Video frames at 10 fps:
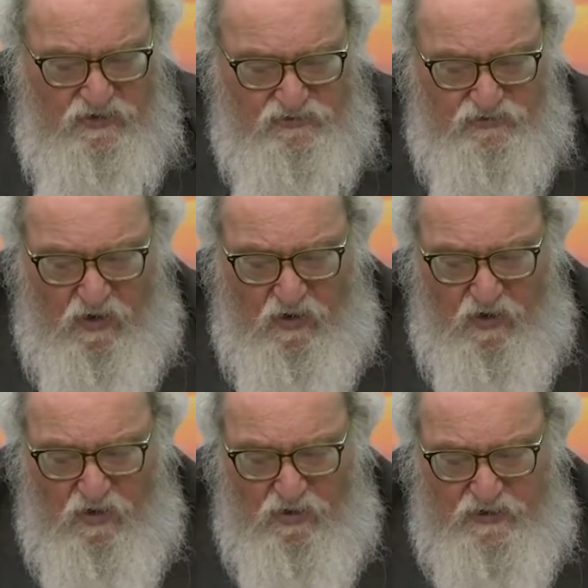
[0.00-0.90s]

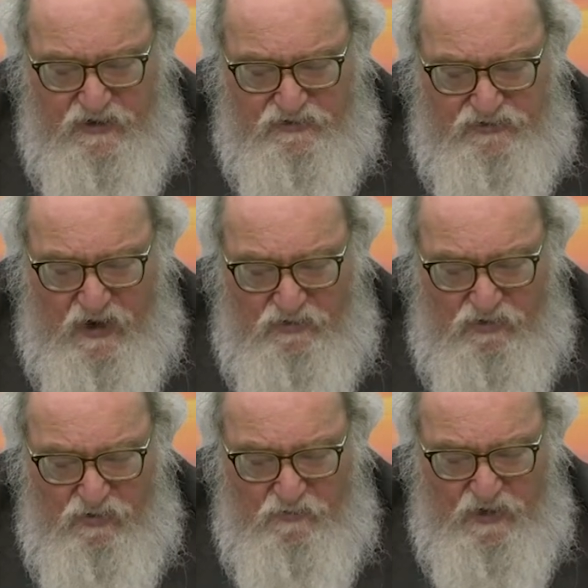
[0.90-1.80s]
Sha'ol
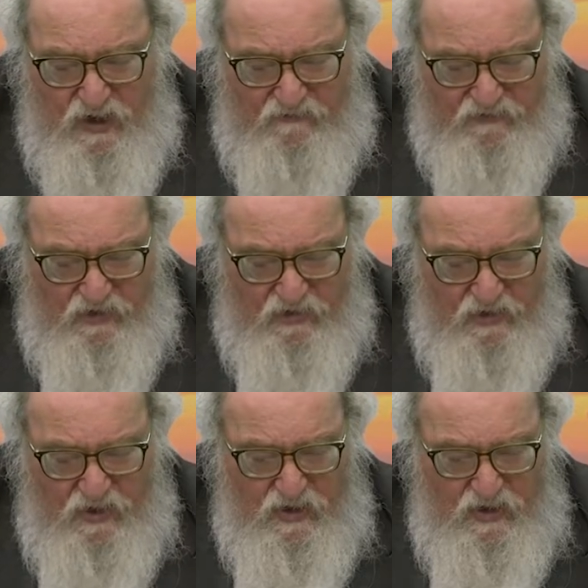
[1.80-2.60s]
yishalu b'Avel.